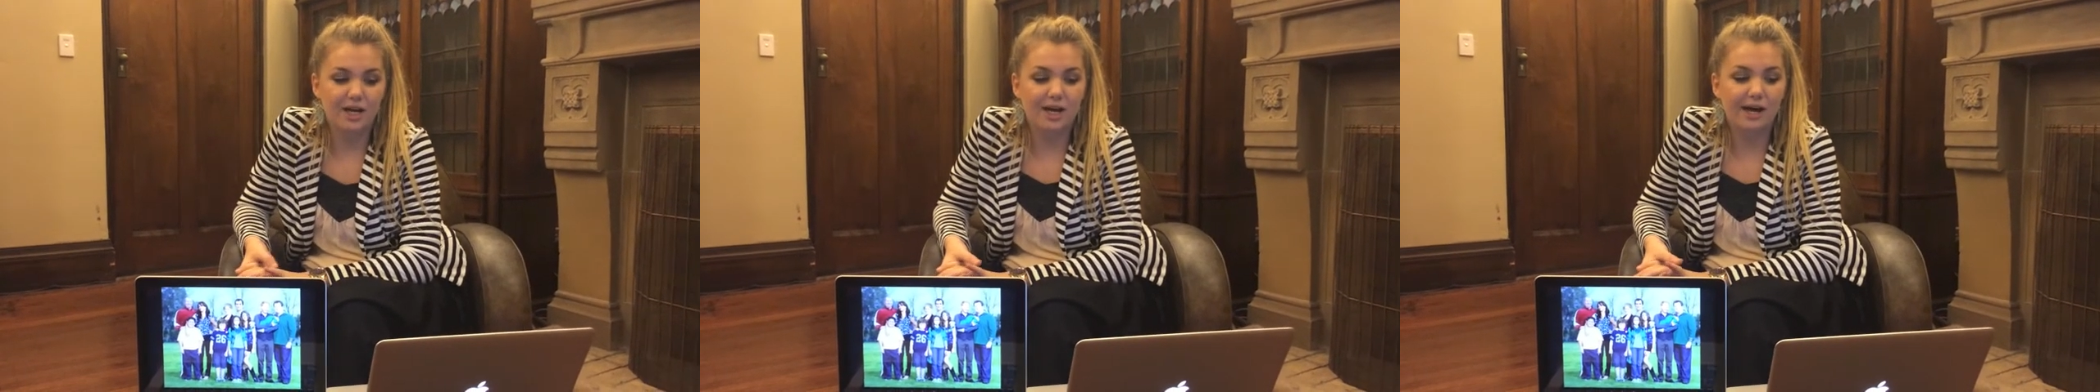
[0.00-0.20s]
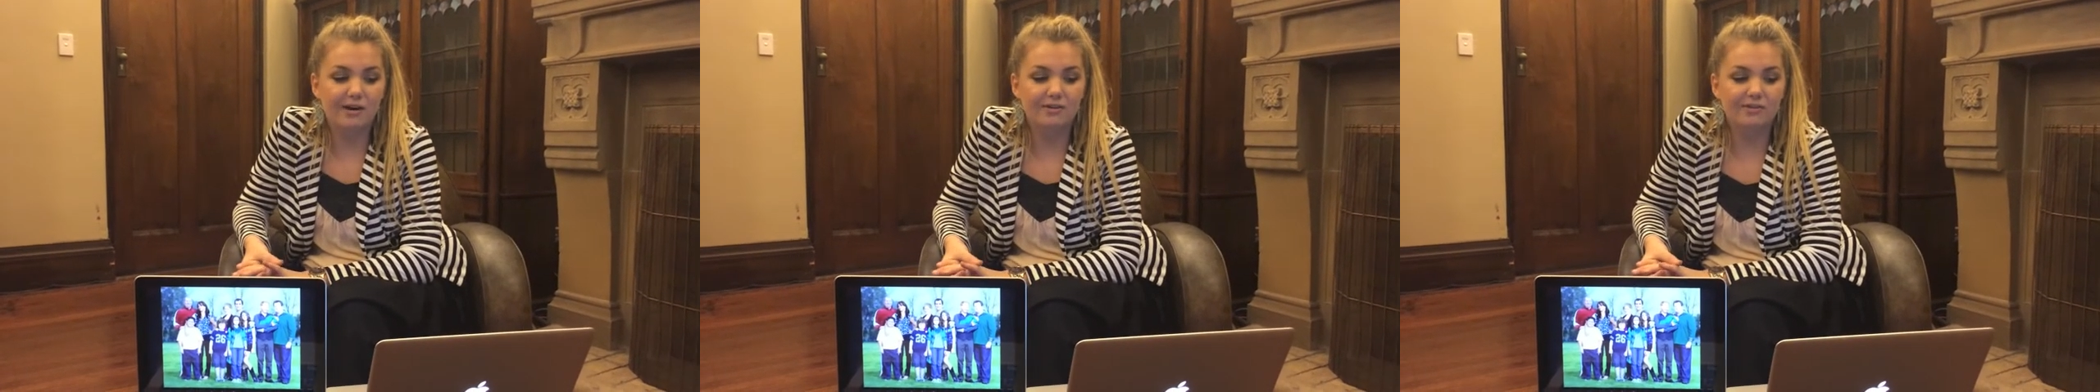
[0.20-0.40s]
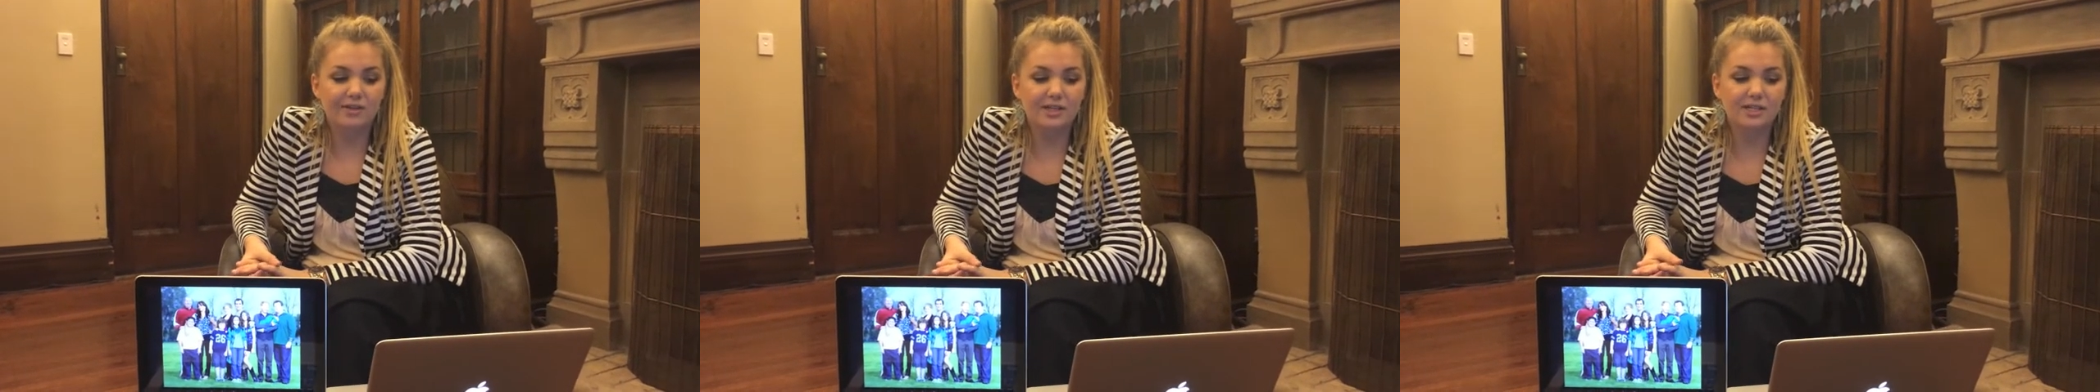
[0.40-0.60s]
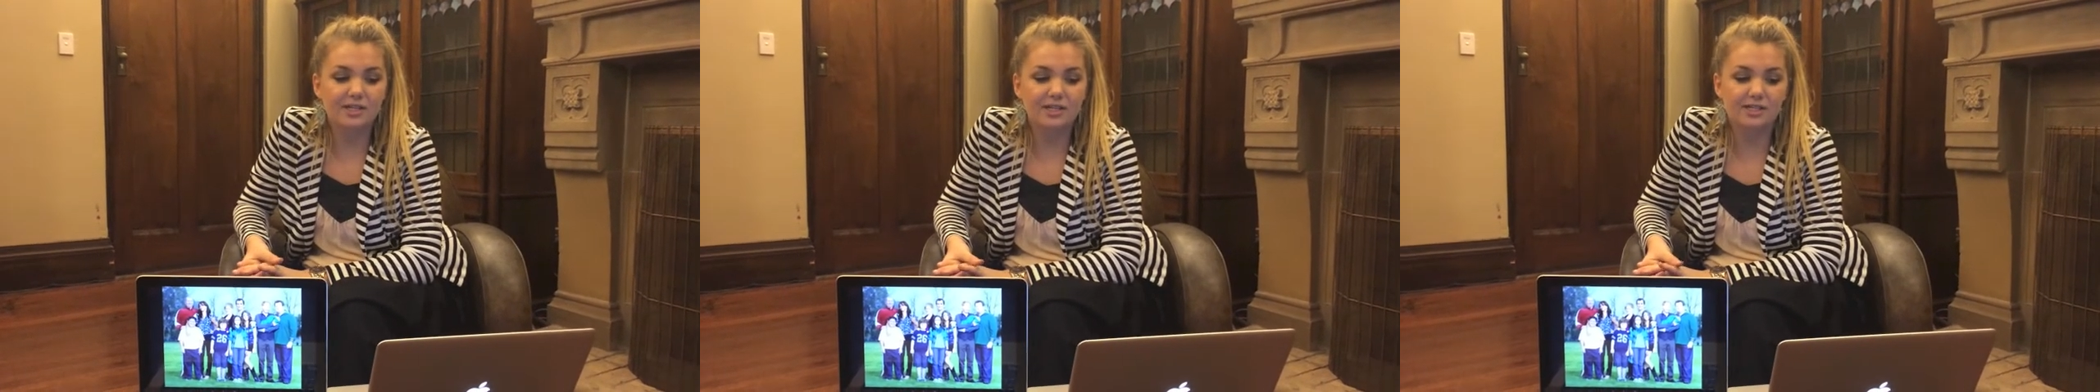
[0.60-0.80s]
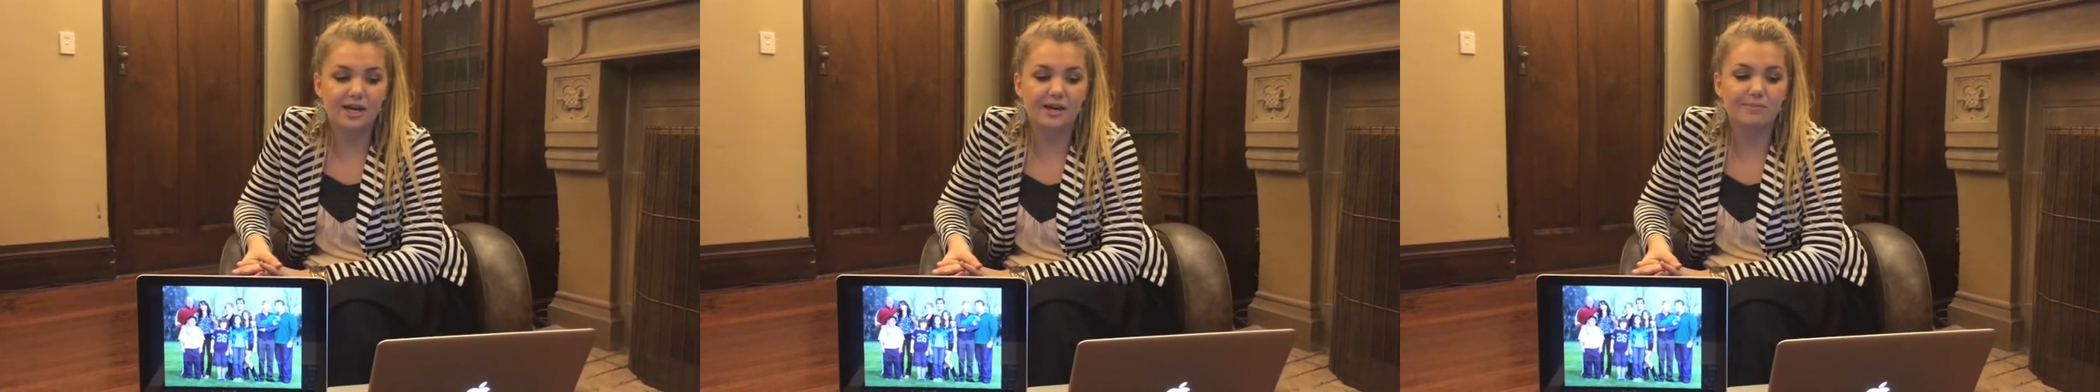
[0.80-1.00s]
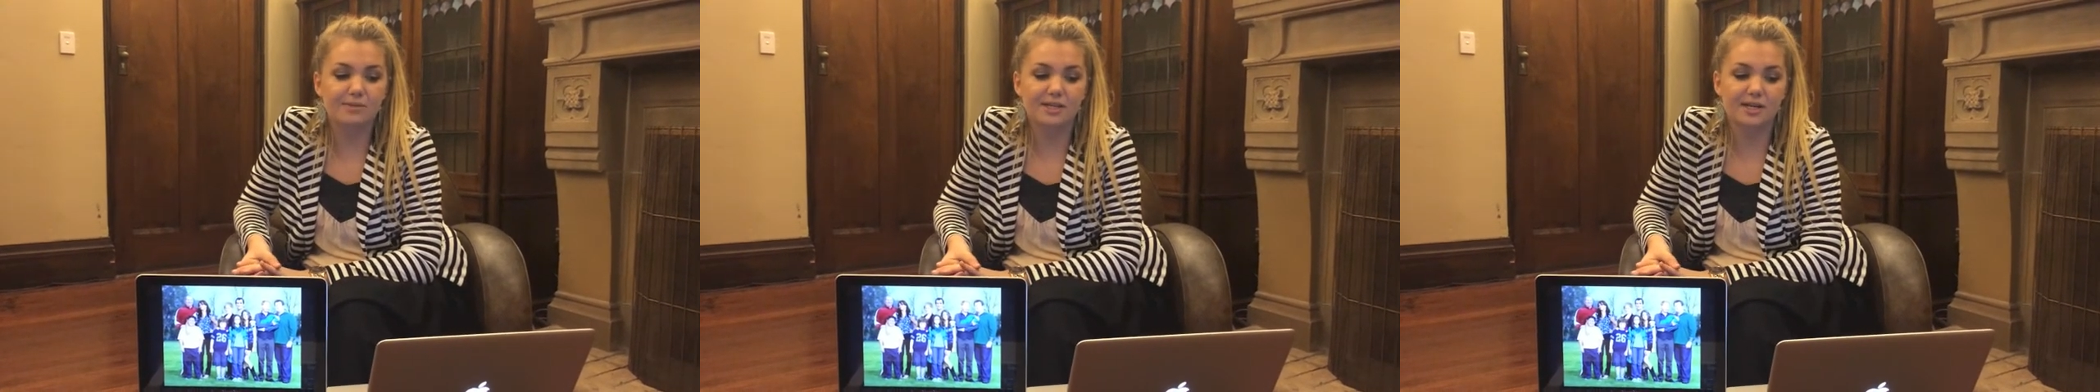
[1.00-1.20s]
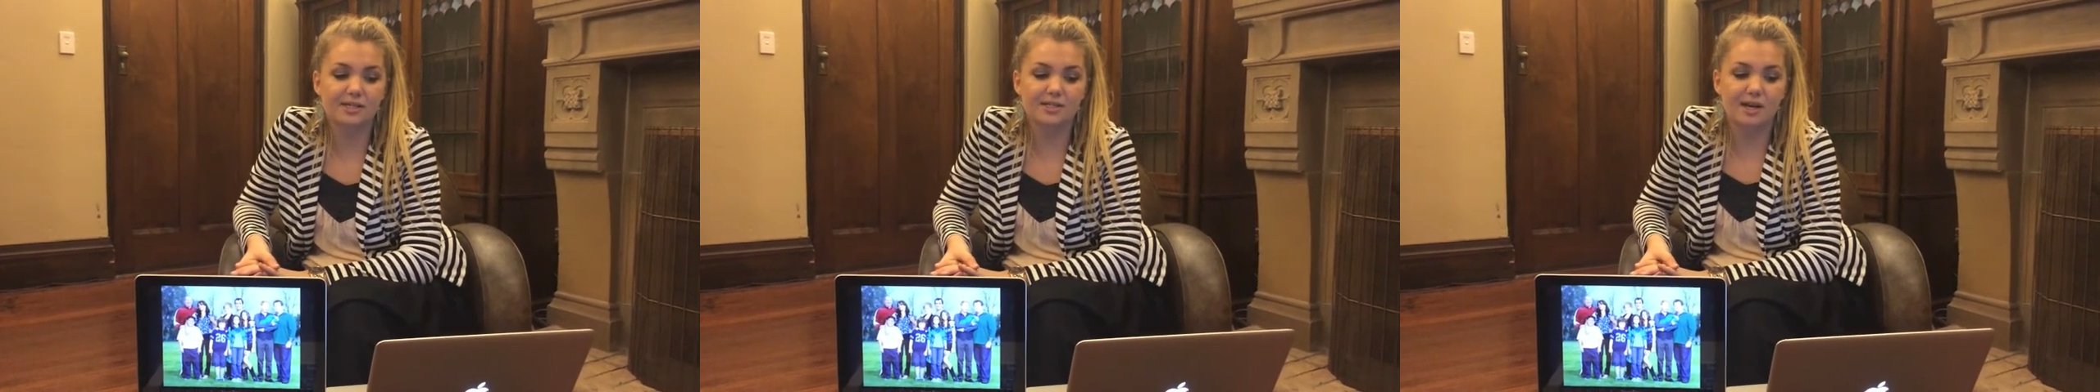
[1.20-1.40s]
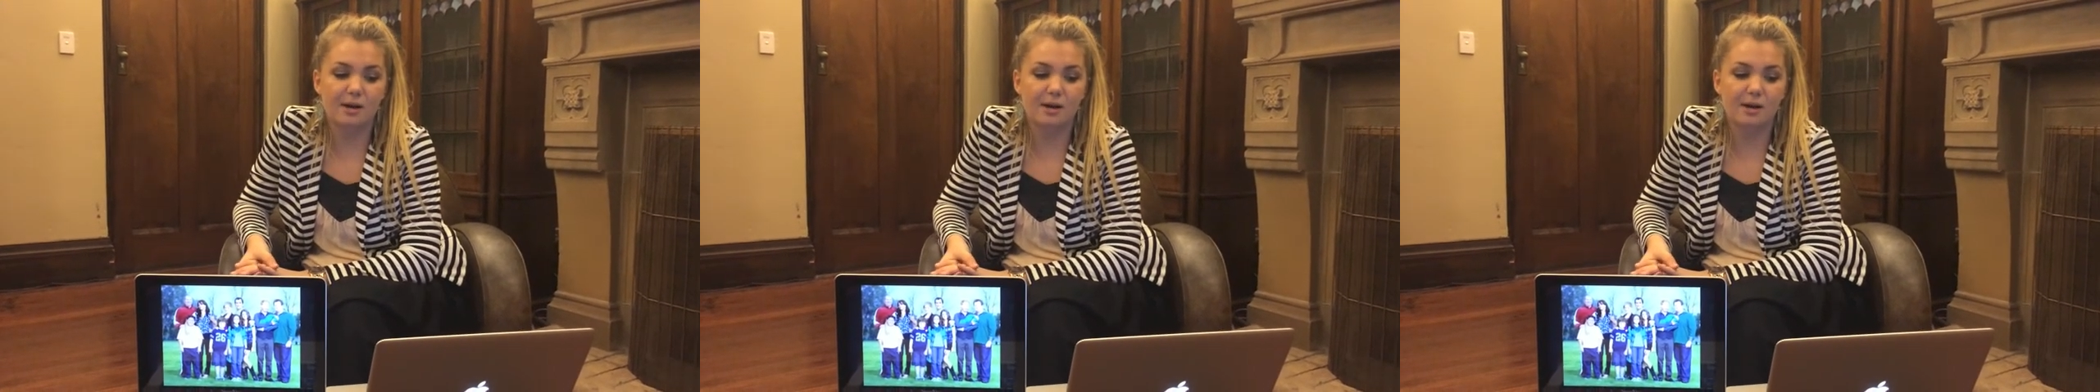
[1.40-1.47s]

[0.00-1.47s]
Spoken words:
However, in this same-sex